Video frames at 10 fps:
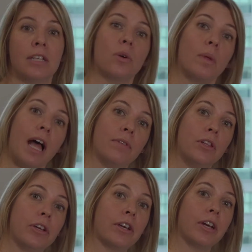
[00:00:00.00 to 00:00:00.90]
So we'll have a
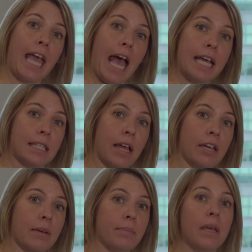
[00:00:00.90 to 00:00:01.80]
look at our gas
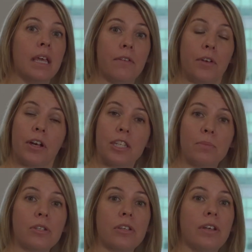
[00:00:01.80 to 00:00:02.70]
lineup. If your
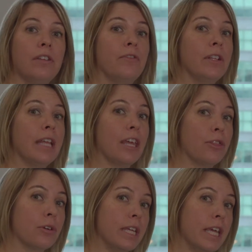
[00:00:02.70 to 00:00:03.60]
customer is looking to fill a
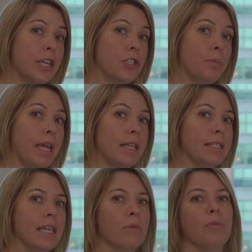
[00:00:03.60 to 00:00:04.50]
30-inch
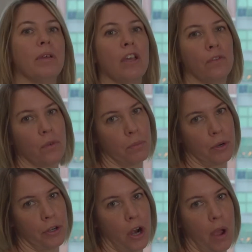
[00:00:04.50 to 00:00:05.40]
space, it will be a
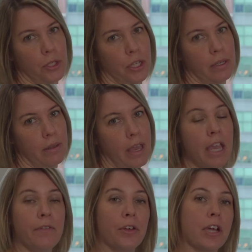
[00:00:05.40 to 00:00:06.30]
4-burner option.
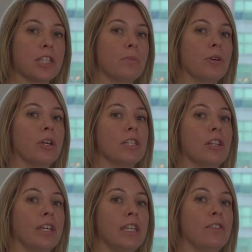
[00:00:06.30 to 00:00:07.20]
If your customer is
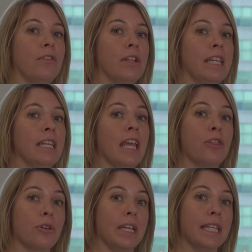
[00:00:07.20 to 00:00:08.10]
looking to fill in a
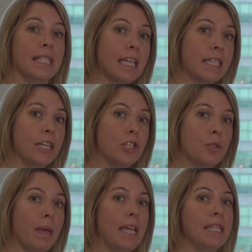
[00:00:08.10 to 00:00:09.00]
36-inch
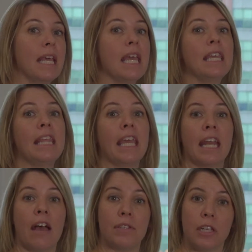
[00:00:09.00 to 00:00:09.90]
space, they
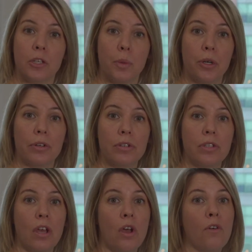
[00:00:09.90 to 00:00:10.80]
can have 6
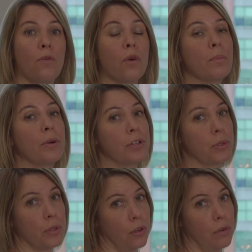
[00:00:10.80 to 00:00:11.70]
burners, 4
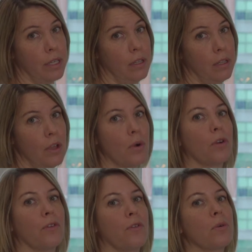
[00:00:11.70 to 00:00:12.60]
burners with a grill,
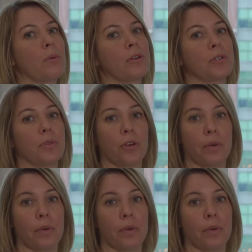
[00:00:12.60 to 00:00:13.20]
or 4 burners with a